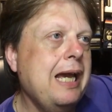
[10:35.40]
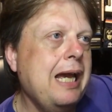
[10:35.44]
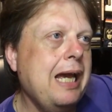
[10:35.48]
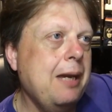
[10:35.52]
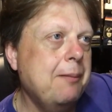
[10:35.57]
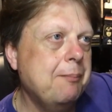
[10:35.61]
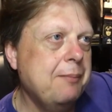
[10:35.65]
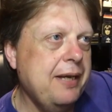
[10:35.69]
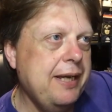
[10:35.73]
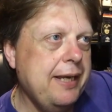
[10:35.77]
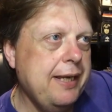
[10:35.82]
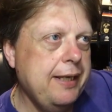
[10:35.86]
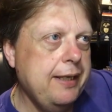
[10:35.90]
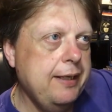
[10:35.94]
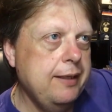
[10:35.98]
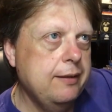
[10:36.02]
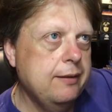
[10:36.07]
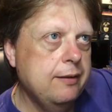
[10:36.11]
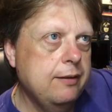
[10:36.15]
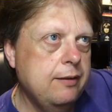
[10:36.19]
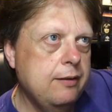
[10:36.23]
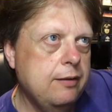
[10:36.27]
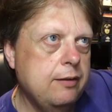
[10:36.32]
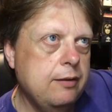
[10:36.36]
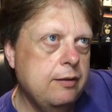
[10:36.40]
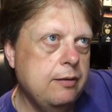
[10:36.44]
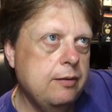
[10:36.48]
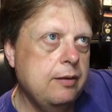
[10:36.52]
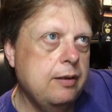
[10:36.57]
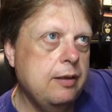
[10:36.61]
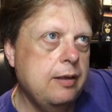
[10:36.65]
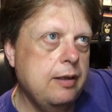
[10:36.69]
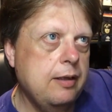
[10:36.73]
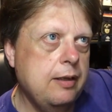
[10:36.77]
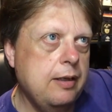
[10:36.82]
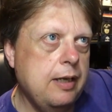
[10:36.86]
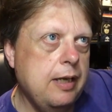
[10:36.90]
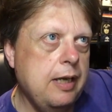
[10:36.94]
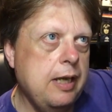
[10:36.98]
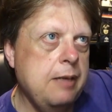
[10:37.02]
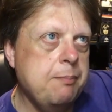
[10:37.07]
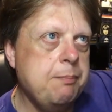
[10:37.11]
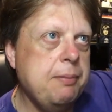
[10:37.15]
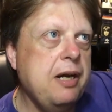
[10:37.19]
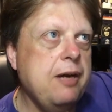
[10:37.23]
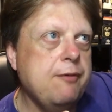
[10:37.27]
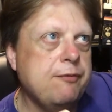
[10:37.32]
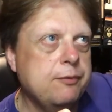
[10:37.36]
And then,
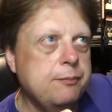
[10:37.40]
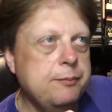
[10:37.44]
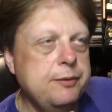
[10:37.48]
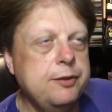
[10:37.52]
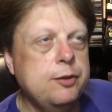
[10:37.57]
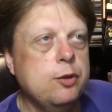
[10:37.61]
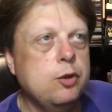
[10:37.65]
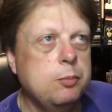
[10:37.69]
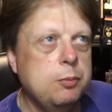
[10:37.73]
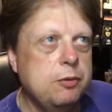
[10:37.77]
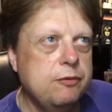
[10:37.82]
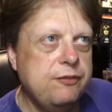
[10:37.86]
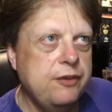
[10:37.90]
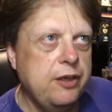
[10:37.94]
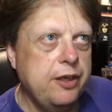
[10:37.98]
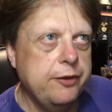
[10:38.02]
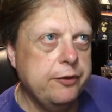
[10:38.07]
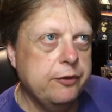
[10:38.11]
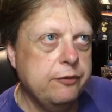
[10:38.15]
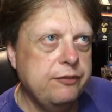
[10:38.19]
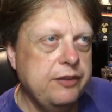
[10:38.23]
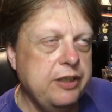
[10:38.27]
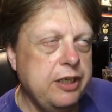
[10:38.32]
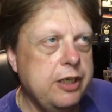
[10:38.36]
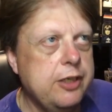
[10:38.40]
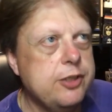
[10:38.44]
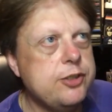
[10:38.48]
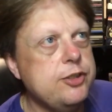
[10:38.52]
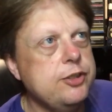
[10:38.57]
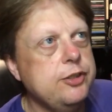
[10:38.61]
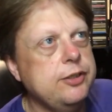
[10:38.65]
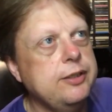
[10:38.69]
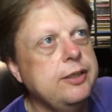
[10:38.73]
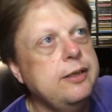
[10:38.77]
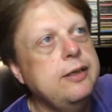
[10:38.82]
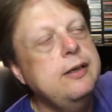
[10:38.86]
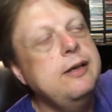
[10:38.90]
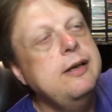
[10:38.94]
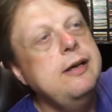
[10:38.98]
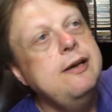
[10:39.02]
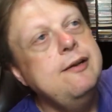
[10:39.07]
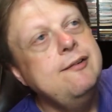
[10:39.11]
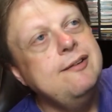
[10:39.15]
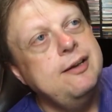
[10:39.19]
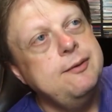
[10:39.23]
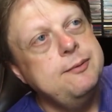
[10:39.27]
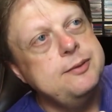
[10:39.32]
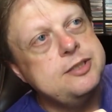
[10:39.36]
apart from a normal vinyl version,
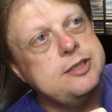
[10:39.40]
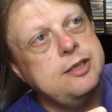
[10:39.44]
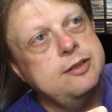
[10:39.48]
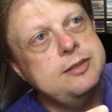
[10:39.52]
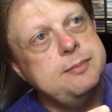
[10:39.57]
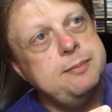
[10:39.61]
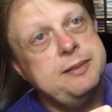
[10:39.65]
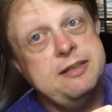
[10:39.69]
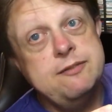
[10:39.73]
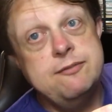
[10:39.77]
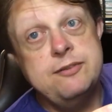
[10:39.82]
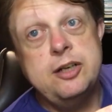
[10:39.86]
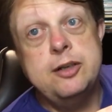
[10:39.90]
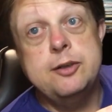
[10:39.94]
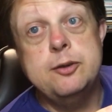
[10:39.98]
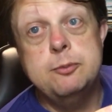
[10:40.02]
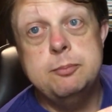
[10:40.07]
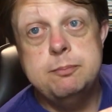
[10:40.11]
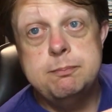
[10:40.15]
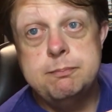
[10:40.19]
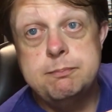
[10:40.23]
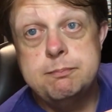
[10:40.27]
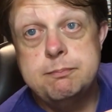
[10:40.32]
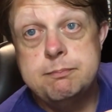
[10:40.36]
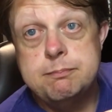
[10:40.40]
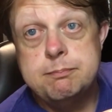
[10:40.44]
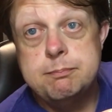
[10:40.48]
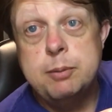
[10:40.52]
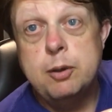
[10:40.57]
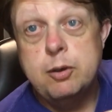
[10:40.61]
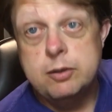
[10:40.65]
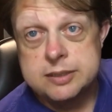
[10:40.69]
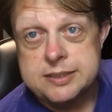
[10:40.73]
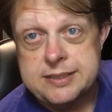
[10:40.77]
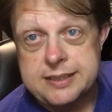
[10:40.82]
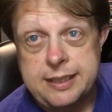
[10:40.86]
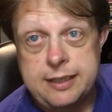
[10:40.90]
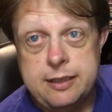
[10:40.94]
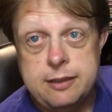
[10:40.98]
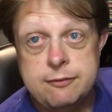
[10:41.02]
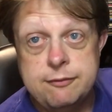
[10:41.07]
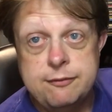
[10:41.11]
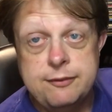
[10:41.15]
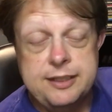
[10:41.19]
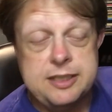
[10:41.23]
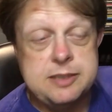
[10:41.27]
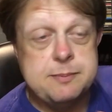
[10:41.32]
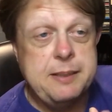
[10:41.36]
there was going to be a vinyl box set
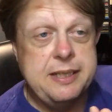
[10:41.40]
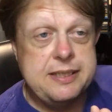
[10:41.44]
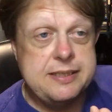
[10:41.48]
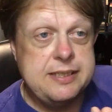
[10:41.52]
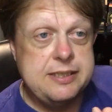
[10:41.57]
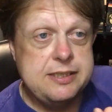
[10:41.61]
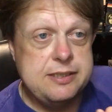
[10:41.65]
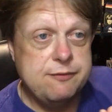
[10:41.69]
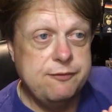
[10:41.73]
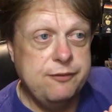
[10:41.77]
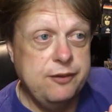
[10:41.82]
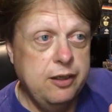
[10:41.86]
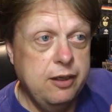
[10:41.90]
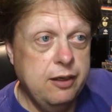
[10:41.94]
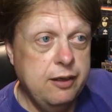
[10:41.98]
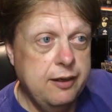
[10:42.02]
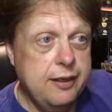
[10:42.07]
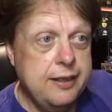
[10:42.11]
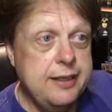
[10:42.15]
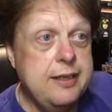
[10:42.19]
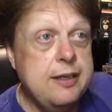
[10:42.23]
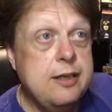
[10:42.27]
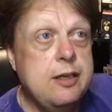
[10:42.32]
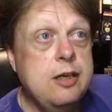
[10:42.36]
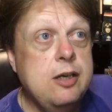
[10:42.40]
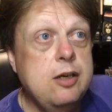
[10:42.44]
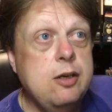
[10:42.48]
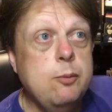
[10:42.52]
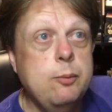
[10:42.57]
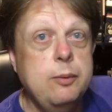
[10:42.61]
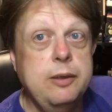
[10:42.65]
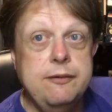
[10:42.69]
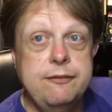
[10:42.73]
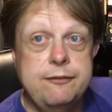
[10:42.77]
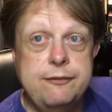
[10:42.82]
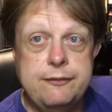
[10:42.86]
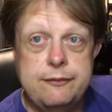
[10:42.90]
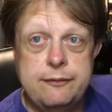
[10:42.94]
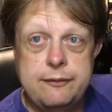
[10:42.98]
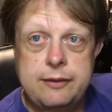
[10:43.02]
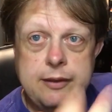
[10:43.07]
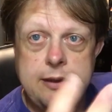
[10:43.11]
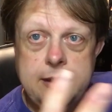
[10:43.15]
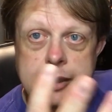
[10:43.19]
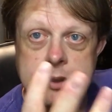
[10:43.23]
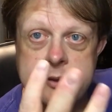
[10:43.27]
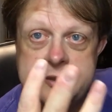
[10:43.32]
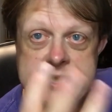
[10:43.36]
of Expecting to Fly with
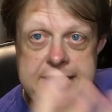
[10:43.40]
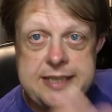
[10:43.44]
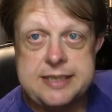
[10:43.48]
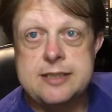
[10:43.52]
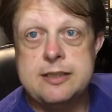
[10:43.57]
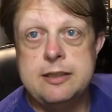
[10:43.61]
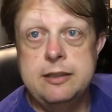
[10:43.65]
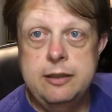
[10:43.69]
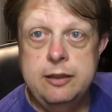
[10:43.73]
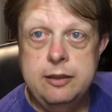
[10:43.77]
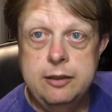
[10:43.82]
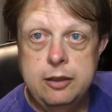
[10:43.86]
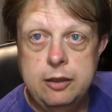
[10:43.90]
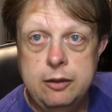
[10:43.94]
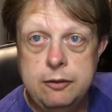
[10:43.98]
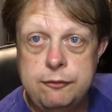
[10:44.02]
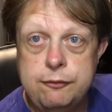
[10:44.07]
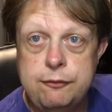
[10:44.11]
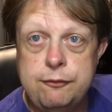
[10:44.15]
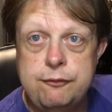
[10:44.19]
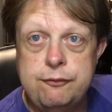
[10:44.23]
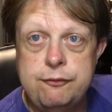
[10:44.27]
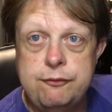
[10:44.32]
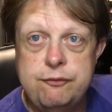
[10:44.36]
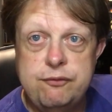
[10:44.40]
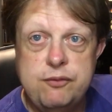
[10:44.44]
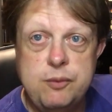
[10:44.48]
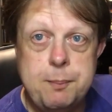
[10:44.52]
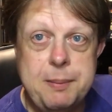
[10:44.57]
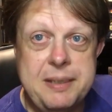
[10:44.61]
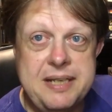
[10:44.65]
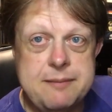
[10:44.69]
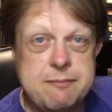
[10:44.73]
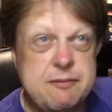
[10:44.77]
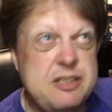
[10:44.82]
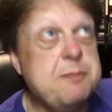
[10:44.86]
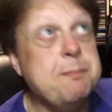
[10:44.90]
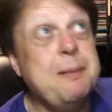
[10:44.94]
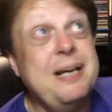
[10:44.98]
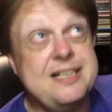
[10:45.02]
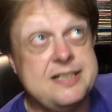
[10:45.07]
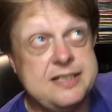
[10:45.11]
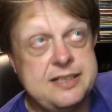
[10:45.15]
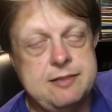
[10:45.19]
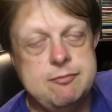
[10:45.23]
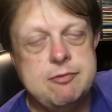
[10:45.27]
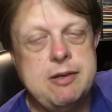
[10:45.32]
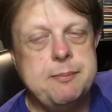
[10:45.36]
a disc of the beat. It's
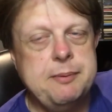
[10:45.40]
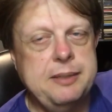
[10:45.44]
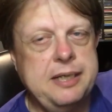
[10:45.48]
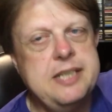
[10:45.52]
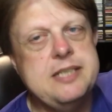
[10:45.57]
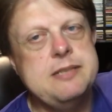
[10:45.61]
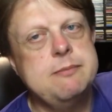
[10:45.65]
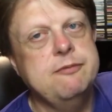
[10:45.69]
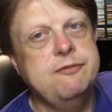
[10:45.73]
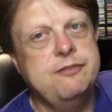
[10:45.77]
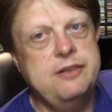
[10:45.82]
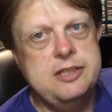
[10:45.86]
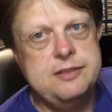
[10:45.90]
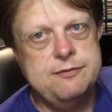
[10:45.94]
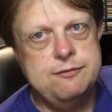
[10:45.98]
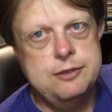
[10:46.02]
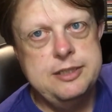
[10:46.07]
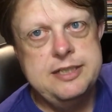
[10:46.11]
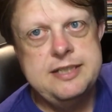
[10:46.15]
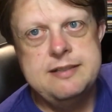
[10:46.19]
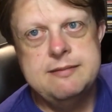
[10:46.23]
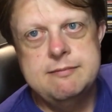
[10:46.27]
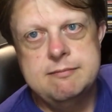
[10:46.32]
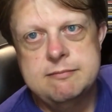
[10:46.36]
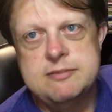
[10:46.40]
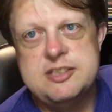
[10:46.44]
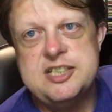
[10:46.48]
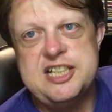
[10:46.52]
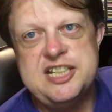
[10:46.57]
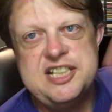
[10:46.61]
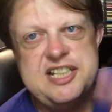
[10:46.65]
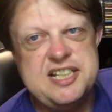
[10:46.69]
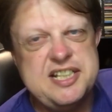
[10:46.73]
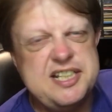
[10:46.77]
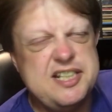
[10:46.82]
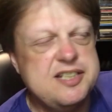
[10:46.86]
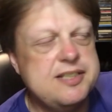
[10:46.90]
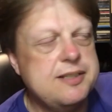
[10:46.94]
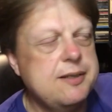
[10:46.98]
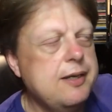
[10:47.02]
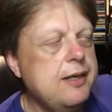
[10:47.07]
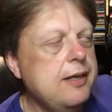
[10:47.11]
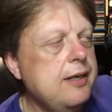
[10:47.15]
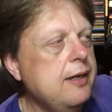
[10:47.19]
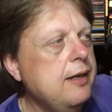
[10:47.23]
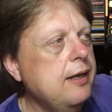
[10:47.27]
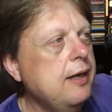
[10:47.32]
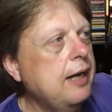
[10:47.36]
basically replicating the first three
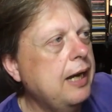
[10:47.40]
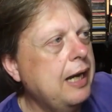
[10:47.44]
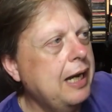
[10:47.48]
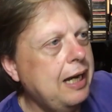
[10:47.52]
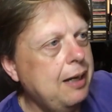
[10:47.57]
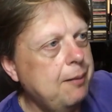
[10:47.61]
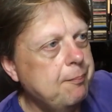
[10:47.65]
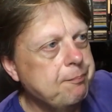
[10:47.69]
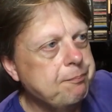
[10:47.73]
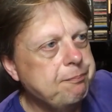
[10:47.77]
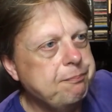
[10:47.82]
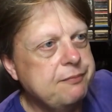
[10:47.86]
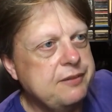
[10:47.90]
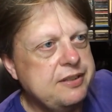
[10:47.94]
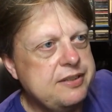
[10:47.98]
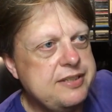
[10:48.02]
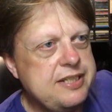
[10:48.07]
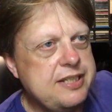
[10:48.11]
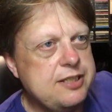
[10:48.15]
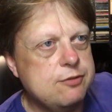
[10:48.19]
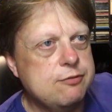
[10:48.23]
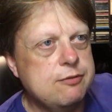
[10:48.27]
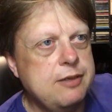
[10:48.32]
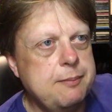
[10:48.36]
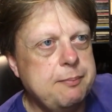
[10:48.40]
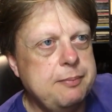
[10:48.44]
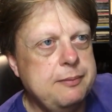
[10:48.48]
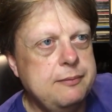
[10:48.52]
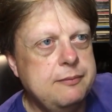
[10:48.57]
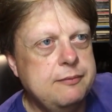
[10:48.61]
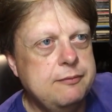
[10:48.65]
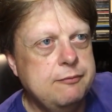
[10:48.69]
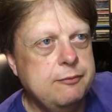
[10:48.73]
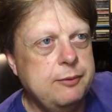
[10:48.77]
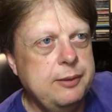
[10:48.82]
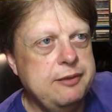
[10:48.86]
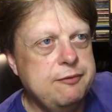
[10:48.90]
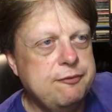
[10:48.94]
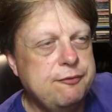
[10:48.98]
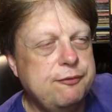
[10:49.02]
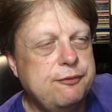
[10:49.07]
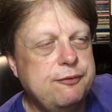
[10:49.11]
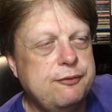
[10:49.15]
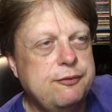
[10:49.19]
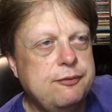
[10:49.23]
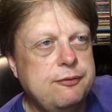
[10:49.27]
CDs. Disc with